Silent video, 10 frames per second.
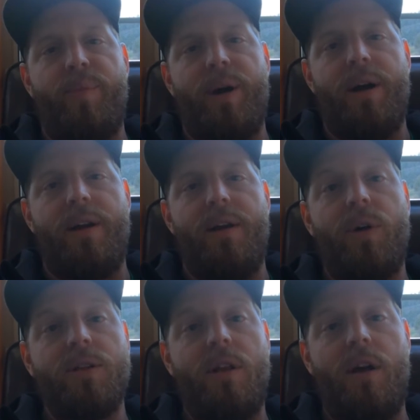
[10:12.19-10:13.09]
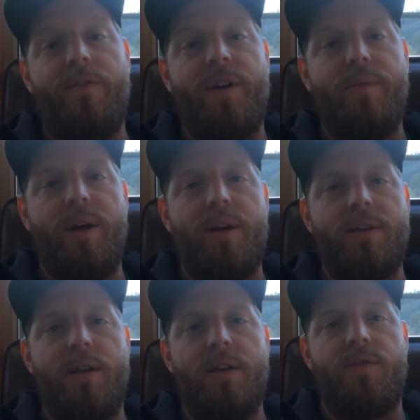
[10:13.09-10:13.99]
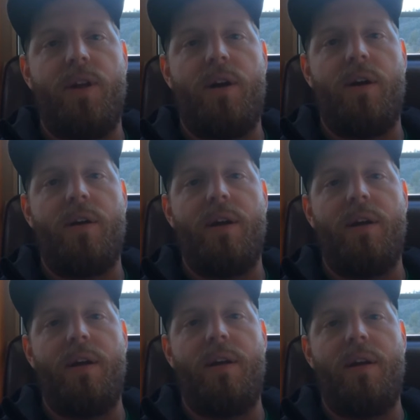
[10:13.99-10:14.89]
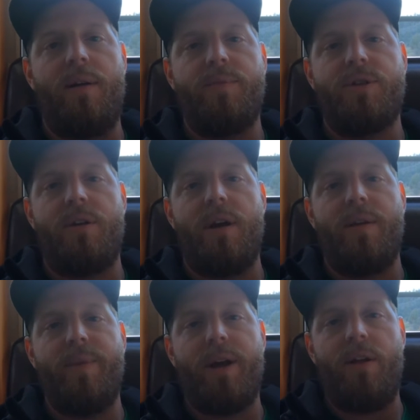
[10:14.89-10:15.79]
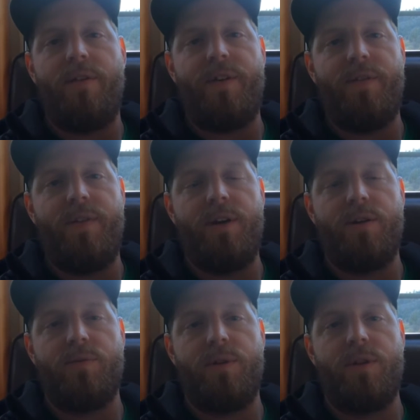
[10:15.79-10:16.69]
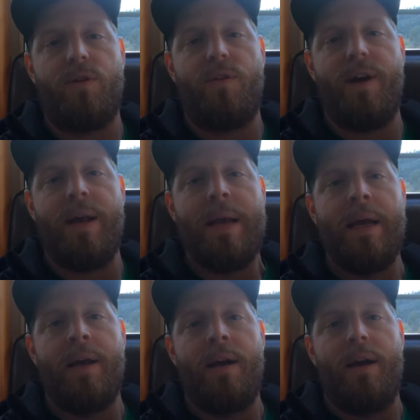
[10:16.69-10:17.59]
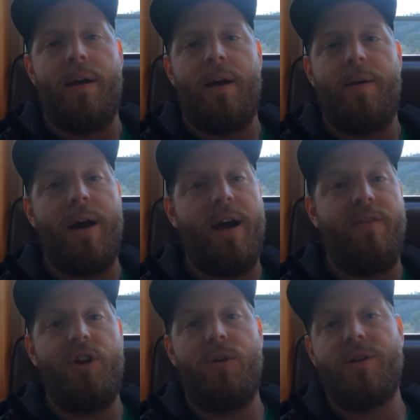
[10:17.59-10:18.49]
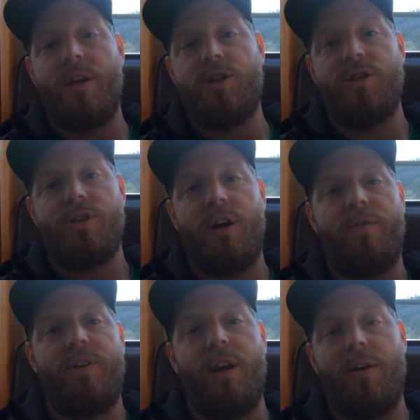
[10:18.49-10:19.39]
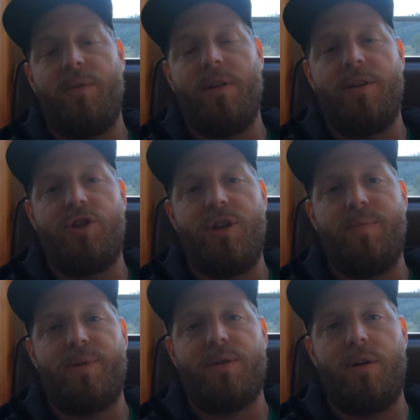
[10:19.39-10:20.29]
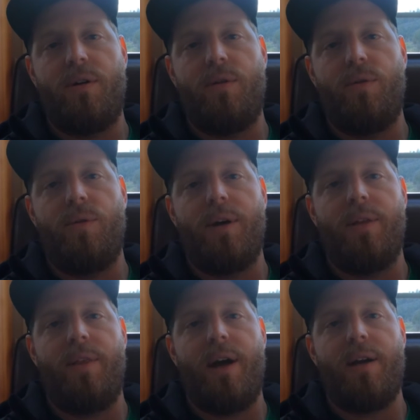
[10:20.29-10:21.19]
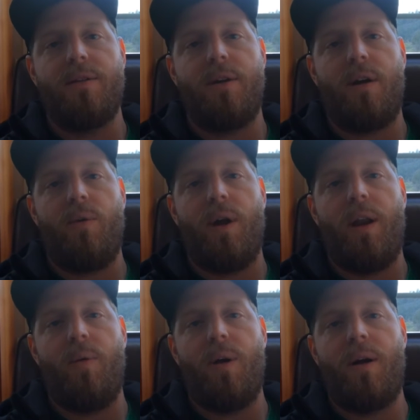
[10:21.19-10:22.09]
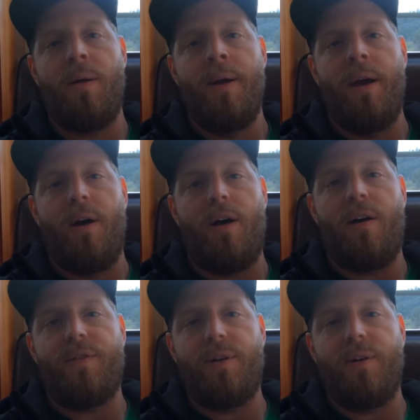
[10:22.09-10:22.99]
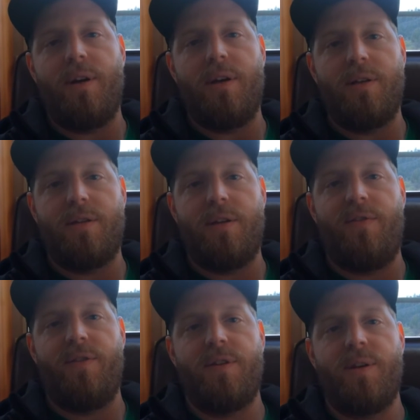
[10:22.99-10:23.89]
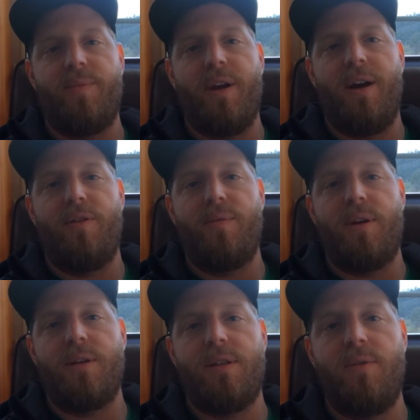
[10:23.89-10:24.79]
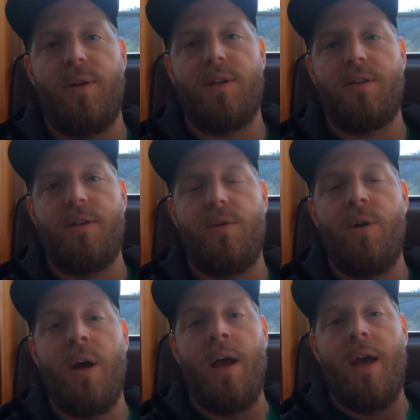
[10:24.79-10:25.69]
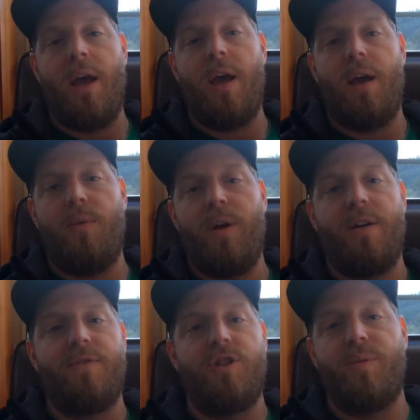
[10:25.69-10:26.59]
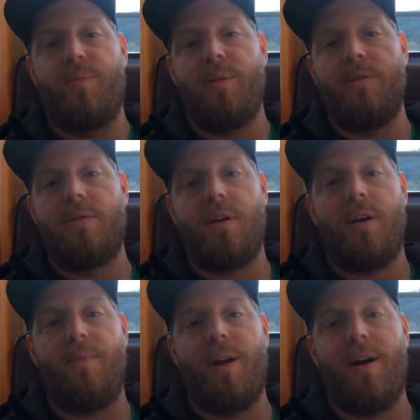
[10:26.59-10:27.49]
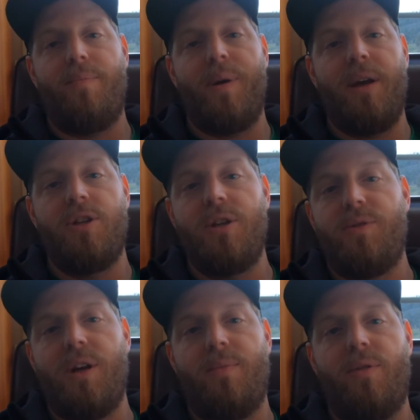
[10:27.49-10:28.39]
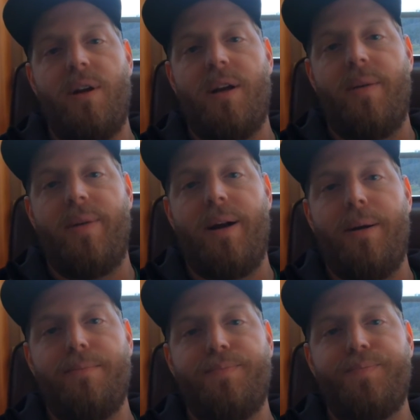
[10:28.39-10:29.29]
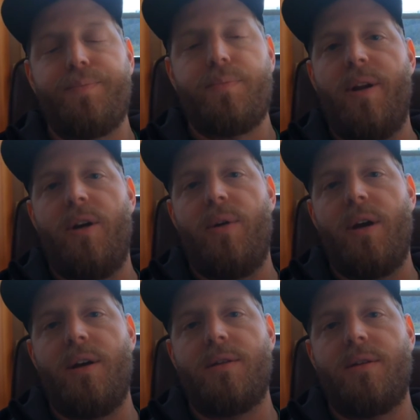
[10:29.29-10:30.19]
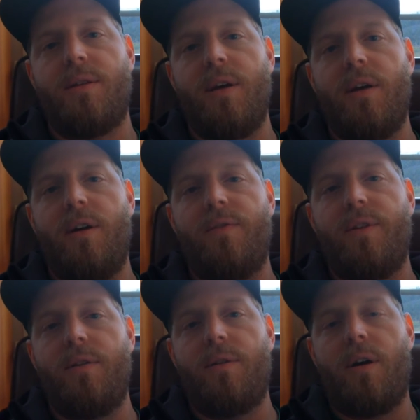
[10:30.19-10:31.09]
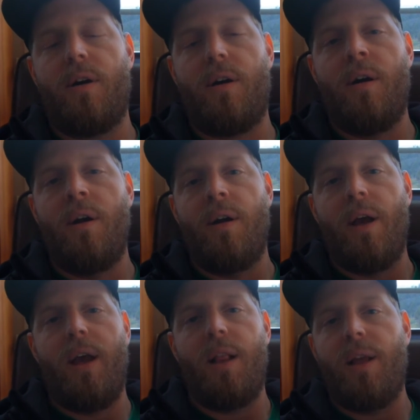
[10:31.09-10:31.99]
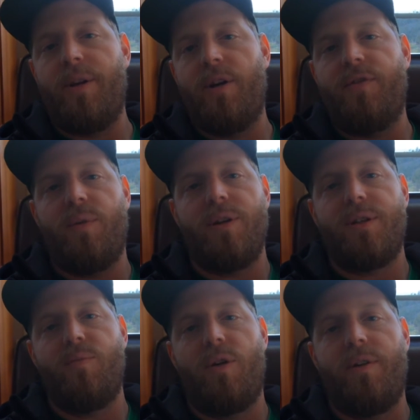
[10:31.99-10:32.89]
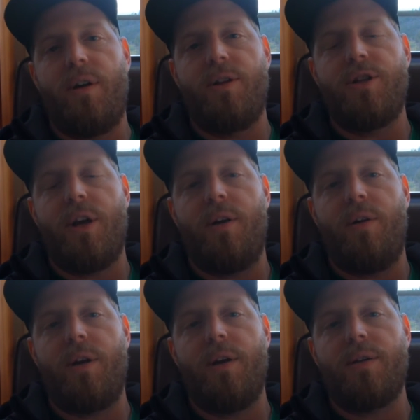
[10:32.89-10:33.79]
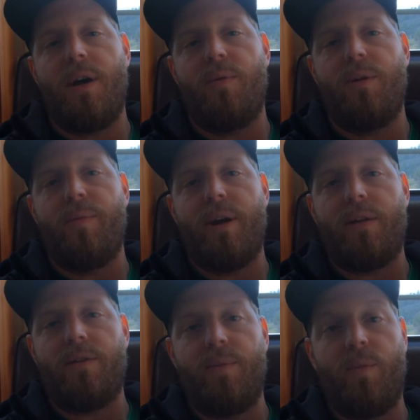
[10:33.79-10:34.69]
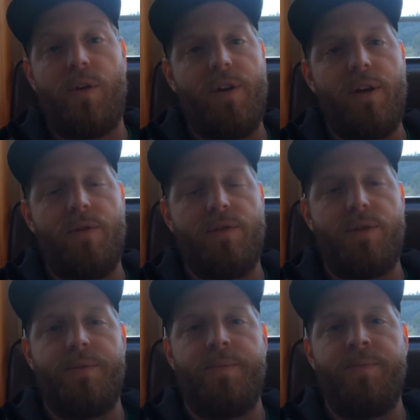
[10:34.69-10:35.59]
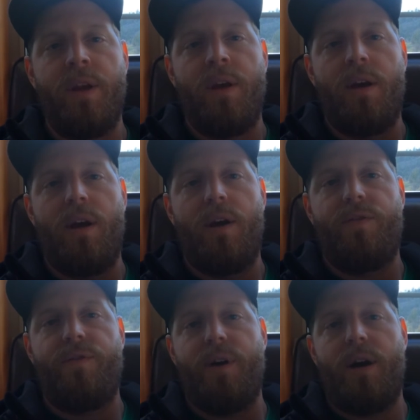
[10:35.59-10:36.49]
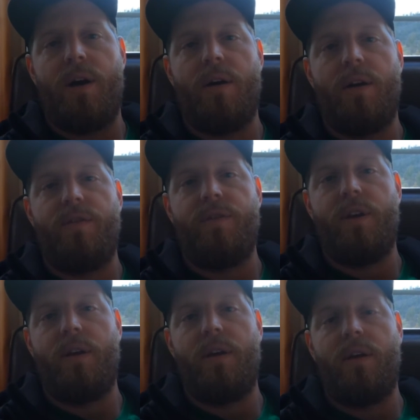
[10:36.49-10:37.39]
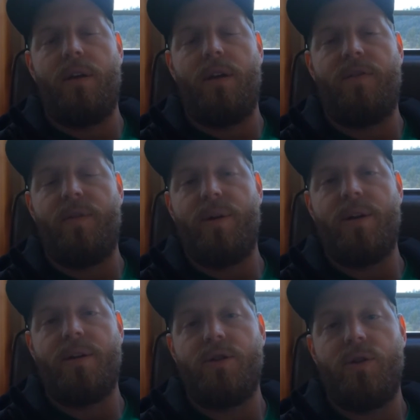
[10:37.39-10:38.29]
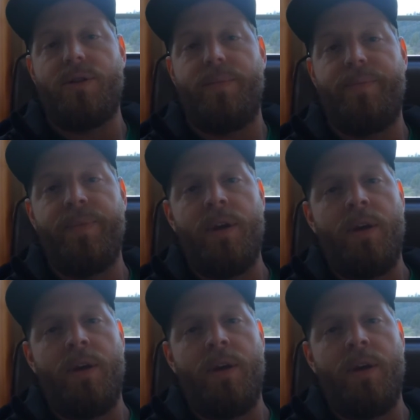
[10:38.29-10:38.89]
But it was a lot of fun making today's vlog, and I'm sure I could make a lot of fun videos with the Corvette. I have no intentions of getting rid of the Jeep, so that is not going anywhere. Off-roading is definitely something I will be continuing to do, and we have Jeepapalooza coming up and Jeep Jamboree coming up. Let me know what you guys think of the new car, and let me know if you want to see more of it on the channel, because I will make some more videos if everybody enjoys them.